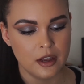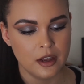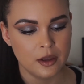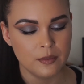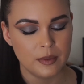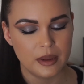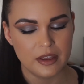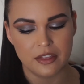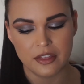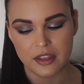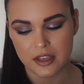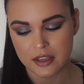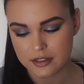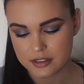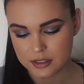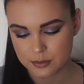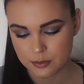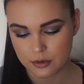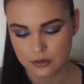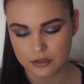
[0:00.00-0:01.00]
I think
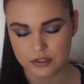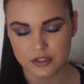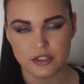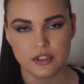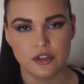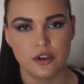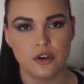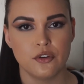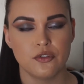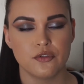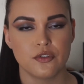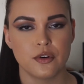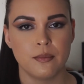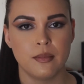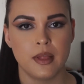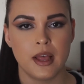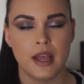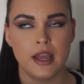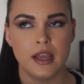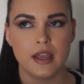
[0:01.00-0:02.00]
it's supposed to go from
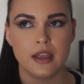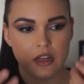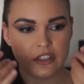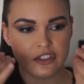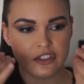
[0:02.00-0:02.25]
like a